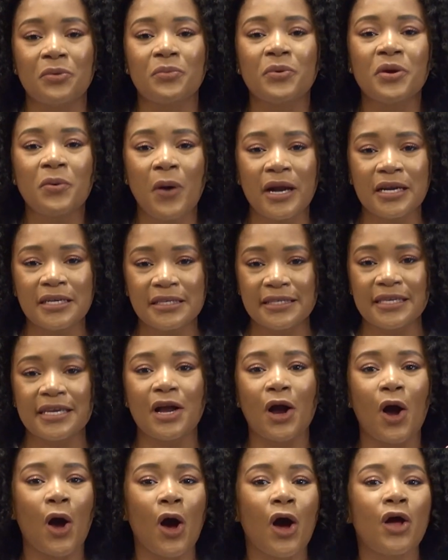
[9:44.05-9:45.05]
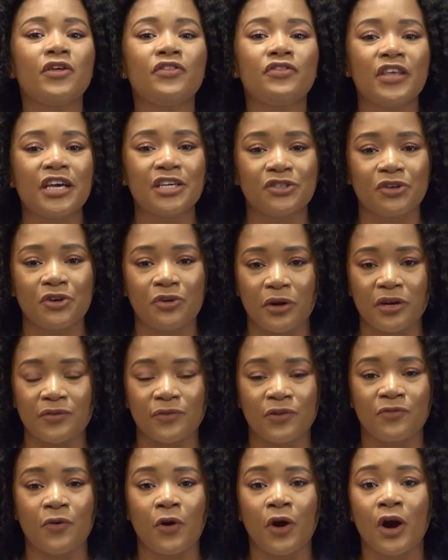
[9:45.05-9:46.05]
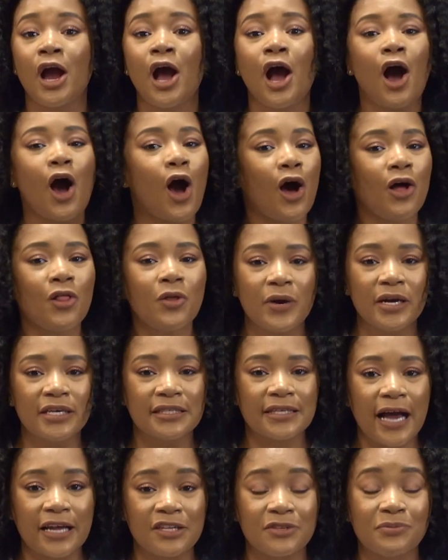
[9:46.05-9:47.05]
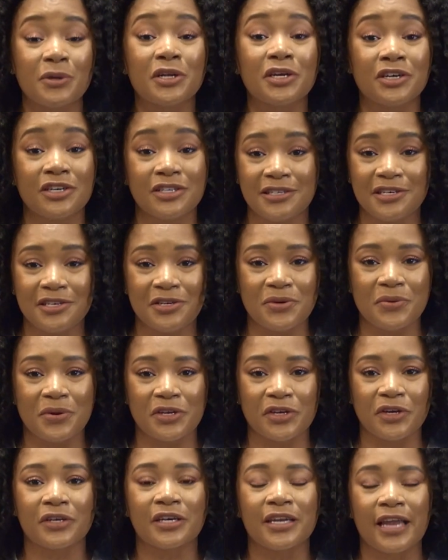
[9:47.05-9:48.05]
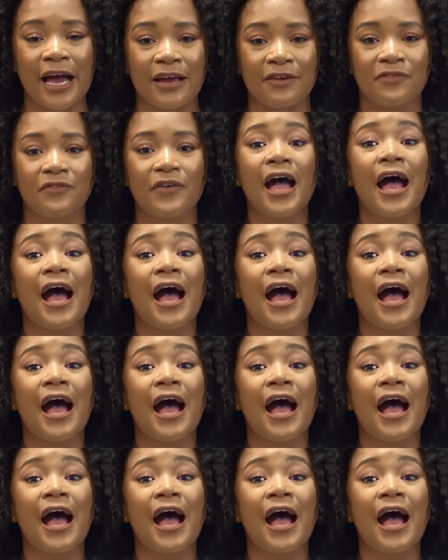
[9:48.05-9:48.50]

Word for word: We want to see all the things you're grateful for, all the ways God's been good to you in your life.